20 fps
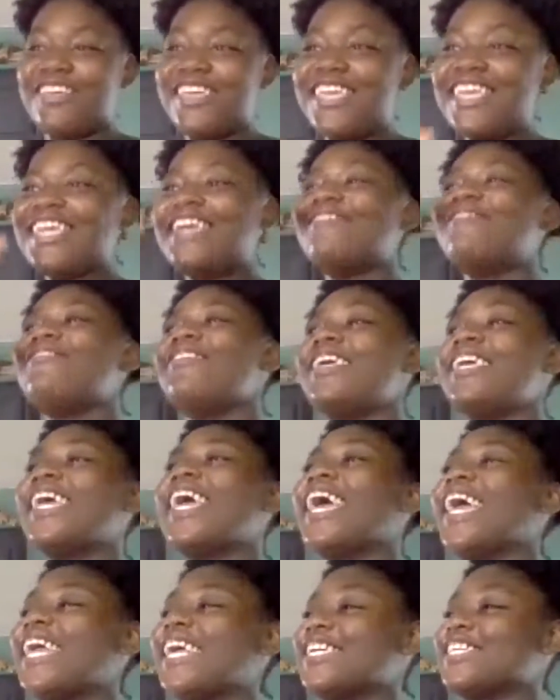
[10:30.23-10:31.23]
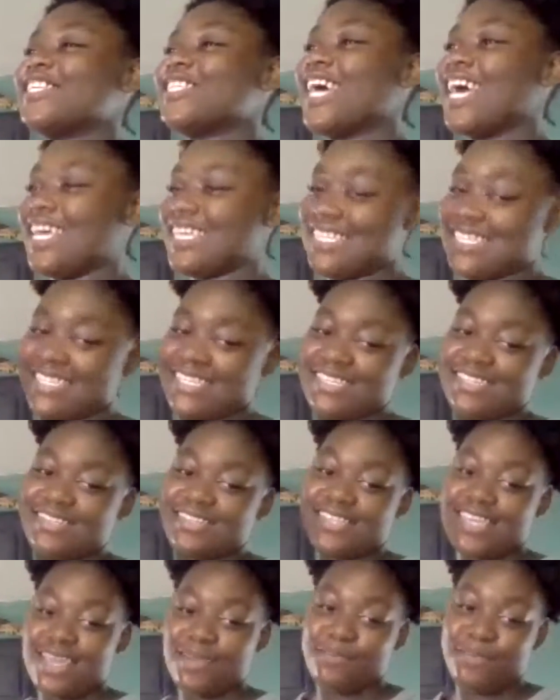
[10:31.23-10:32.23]
VHS
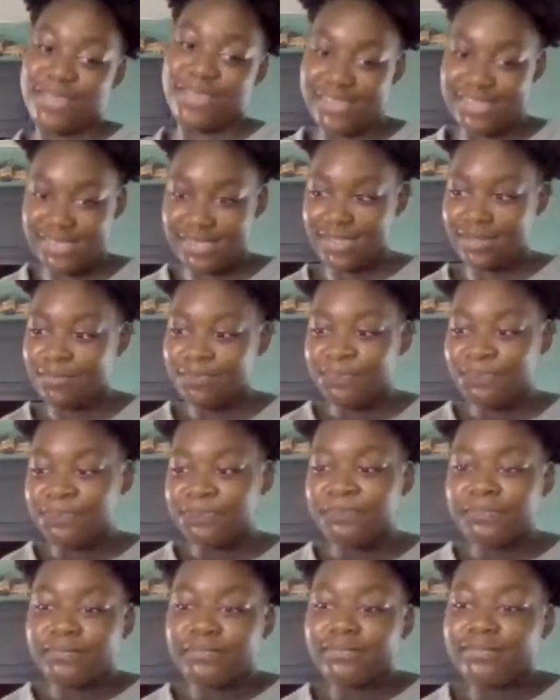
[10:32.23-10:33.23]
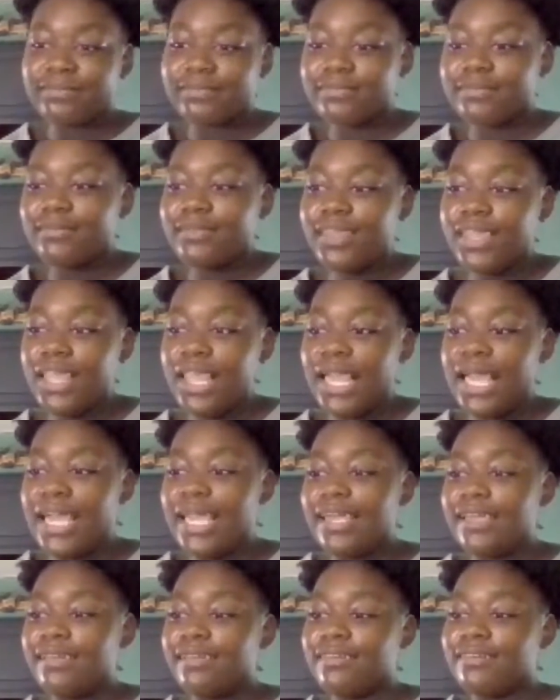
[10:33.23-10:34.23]
tape is.
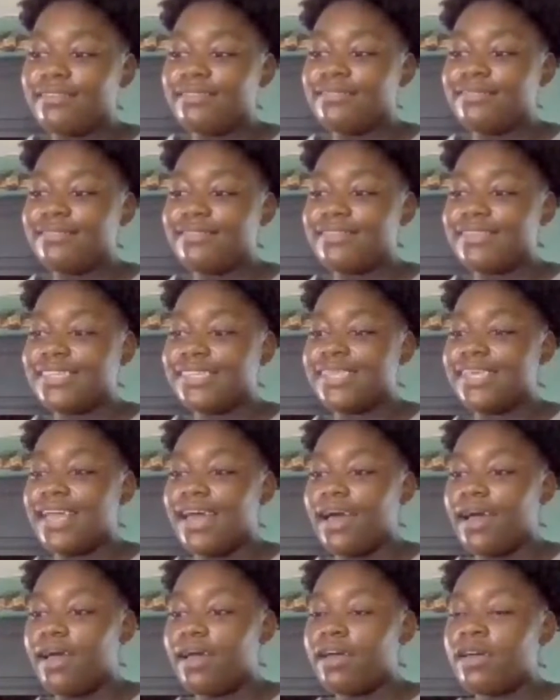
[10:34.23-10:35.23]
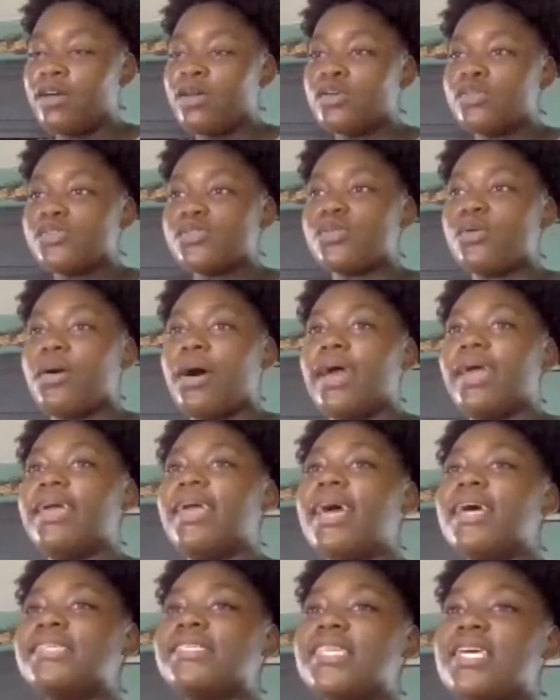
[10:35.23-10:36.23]
And yeah, so
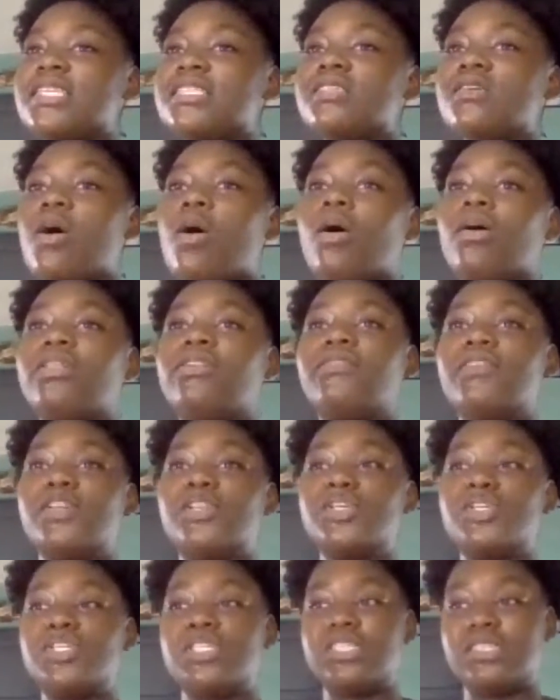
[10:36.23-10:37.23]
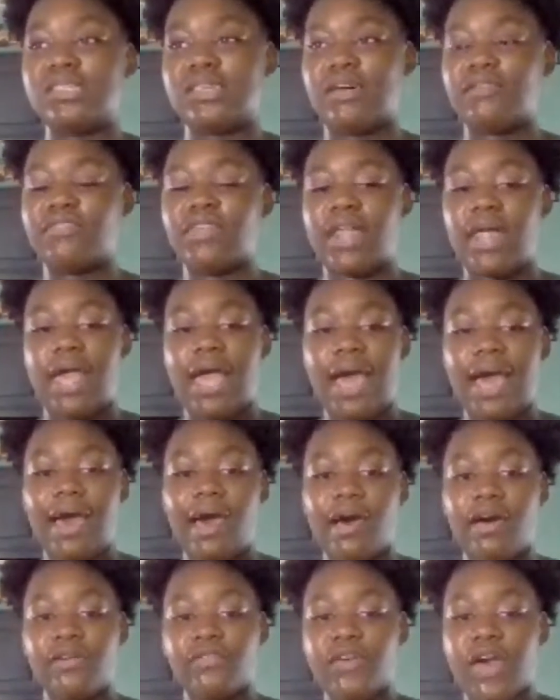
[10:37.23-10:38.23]
I guess that's all the vintage stuff that I
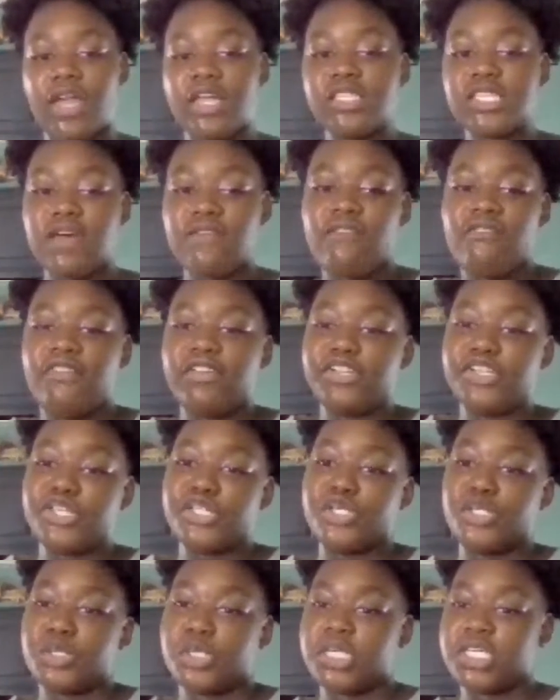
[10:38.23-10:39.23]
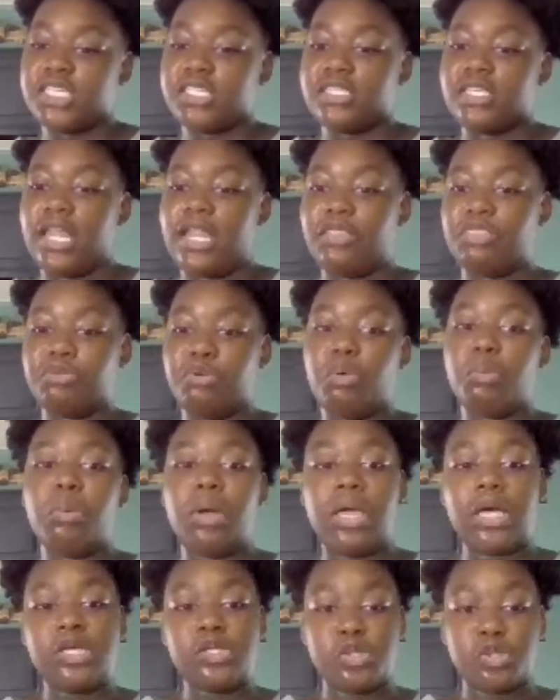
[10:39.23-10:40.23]
have. I used to have a vintage dress that I
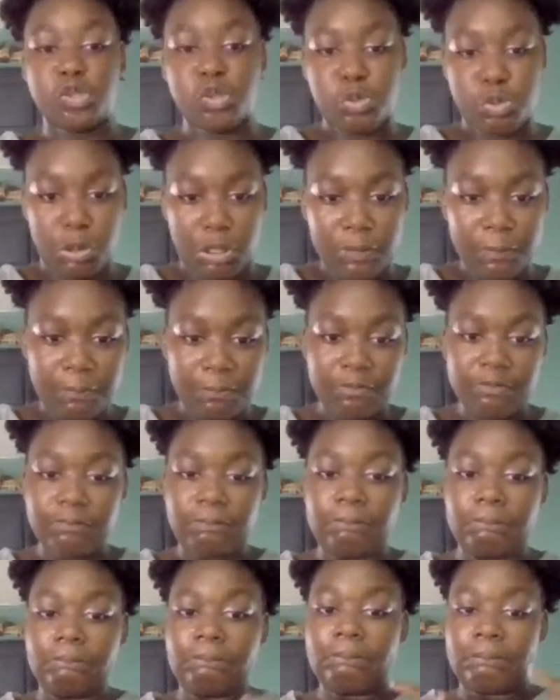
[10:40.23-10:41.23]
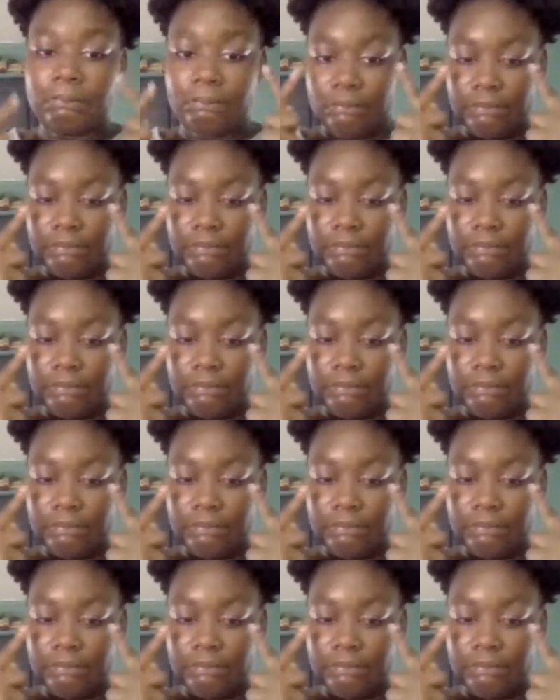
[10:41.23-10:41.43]
threw away because it was ripped